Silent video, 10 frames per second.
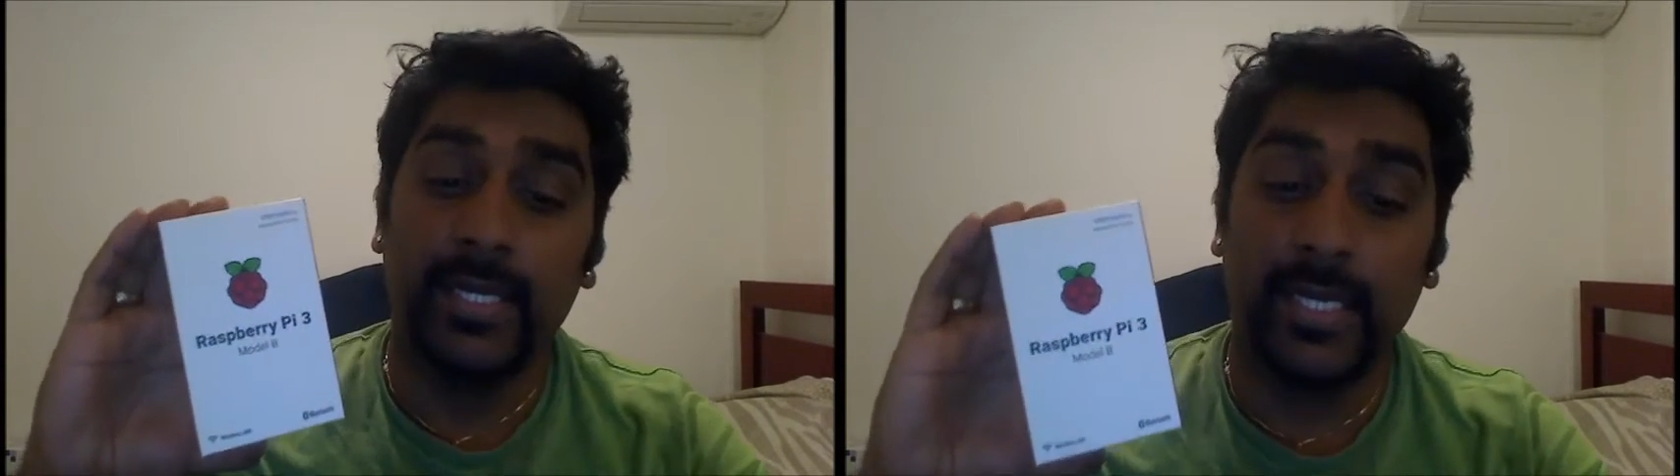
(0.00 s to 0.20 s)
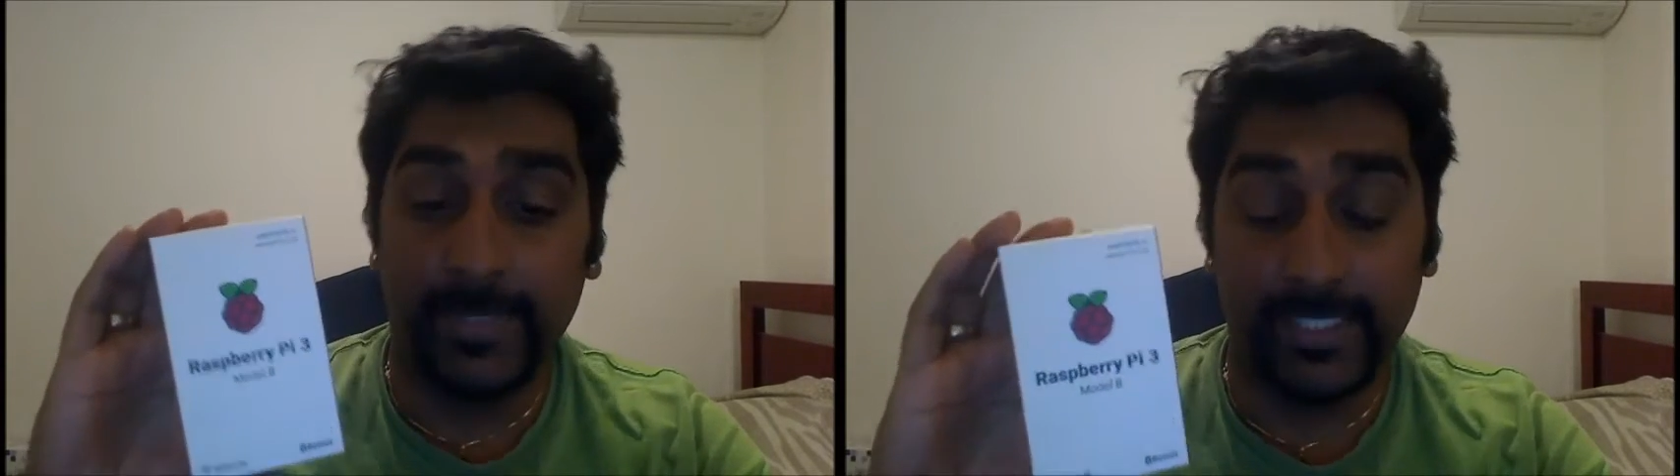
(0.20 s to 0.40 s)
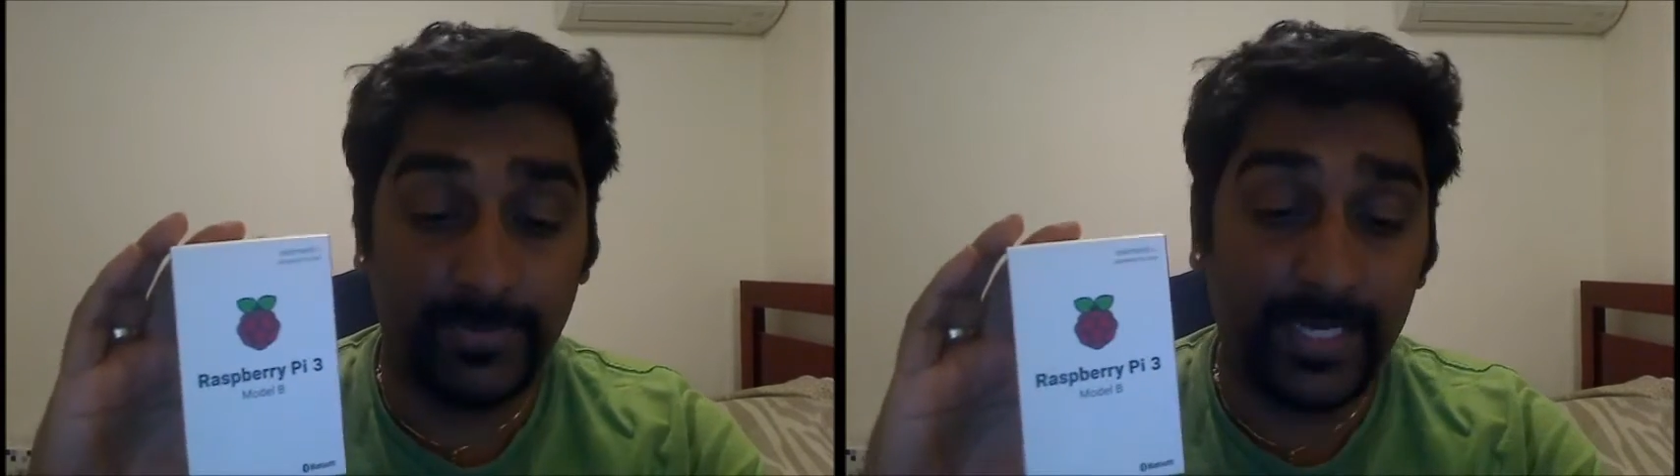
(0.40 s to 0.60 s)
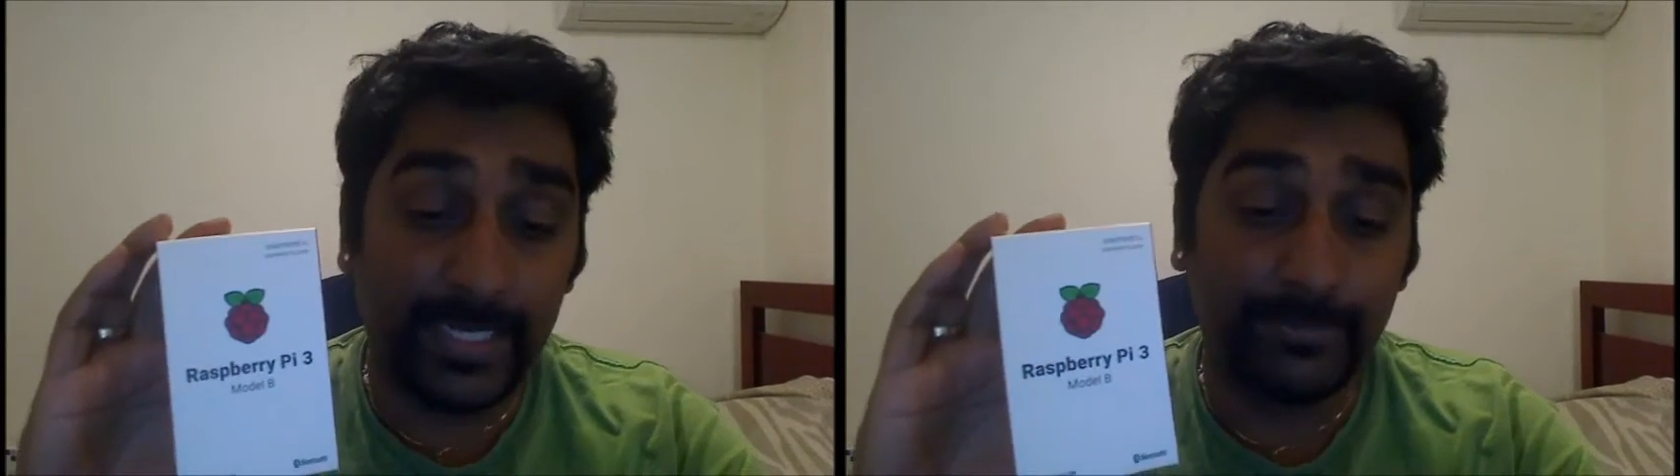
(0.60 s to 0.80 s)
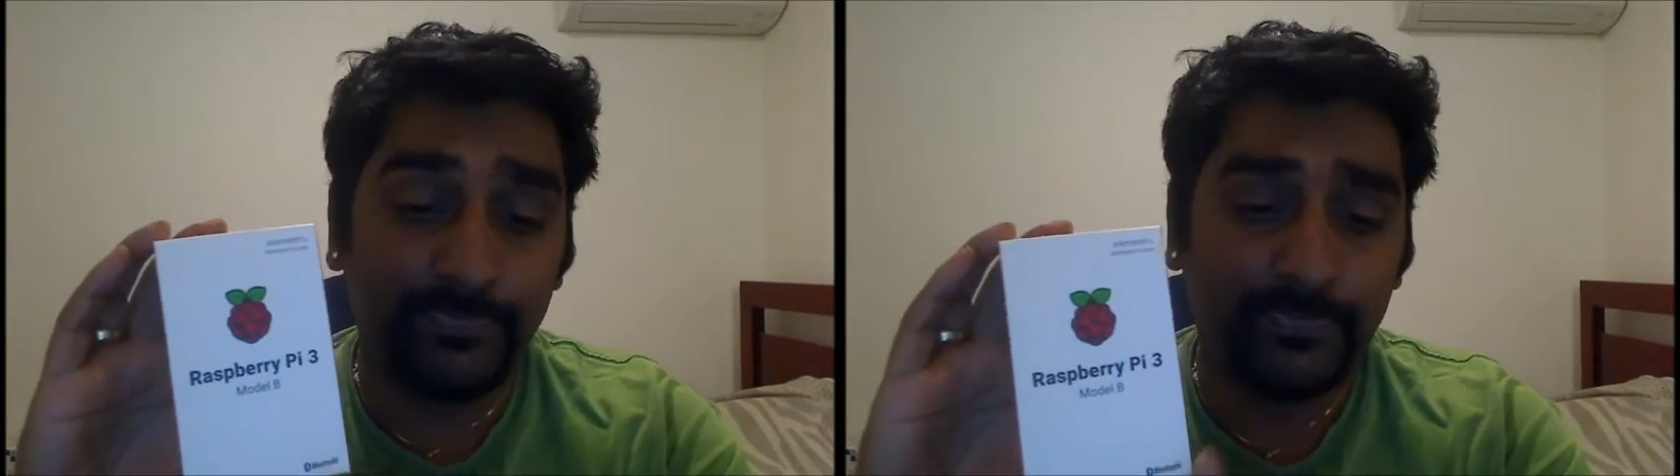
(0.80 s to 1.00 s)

come into play.